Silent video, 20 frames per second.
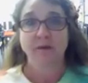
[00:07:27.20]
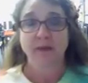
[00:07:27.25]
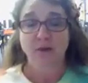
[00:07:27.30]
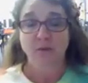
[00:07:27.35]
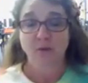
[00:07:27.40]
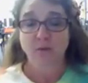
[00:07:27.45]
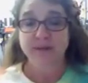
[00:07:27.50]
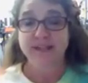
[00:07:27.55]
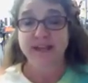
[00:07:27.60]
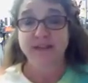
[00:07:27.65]
that
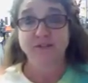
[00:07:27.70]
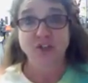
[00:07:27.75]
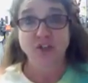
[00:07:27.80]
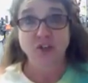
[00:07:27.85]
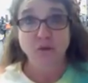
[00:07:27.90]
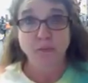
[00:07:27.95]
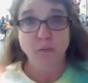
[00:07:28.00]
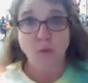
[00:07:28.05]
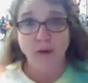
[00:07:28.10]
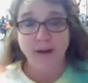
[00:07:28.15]
received
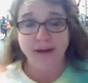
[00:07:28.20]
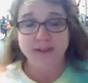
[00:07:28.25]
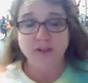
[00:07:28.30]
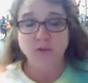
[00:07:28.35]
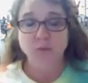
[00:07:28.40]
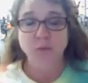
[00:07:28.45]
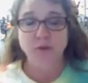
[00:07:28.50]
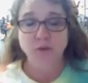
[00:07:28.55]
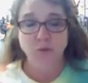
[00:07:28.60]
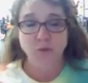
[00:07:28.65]
2 points,
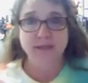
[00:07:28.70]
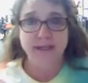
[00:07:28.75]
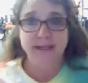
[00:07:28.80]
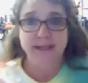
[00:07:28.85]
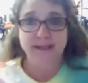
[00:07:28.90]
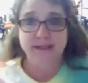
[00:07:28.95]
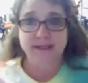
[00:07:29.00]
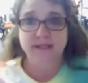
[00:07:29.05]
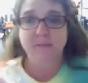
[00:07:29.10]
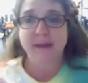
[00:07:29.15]
which
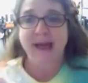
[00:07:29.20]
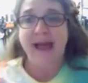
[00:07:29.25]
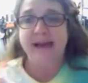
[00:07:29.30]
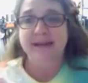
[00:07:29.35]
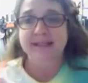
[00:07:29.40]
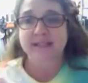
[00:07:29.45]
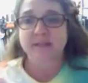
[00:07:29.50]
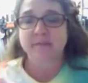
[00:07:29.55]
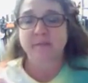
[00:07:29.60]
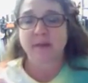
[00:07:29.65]
is the
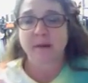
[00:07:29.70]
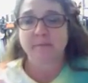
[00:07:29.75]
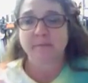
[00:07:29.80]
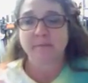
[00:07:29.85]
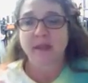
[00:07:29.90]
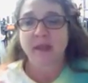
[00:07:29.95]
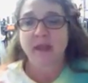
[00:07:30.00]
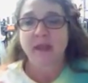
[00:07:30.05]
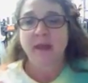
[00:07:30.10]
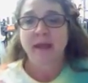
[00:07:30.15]
maximum,
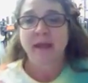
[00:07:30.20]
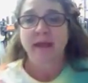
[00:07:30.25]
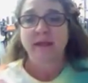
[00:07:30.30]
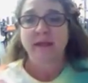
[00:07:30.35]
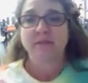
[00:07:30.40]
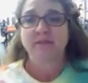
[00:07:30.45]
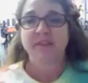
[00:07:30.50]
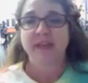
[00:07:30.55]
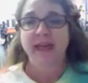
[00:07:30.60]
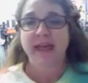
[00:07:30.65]

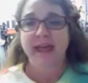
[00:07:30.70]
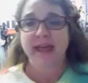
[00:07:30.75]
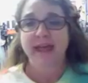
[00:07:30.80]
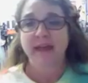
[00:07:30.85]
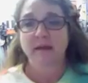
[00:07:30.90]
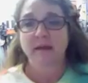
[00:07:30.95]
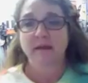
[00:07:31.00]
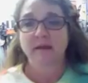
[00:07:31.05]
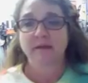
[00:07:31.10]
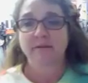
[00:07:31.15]
they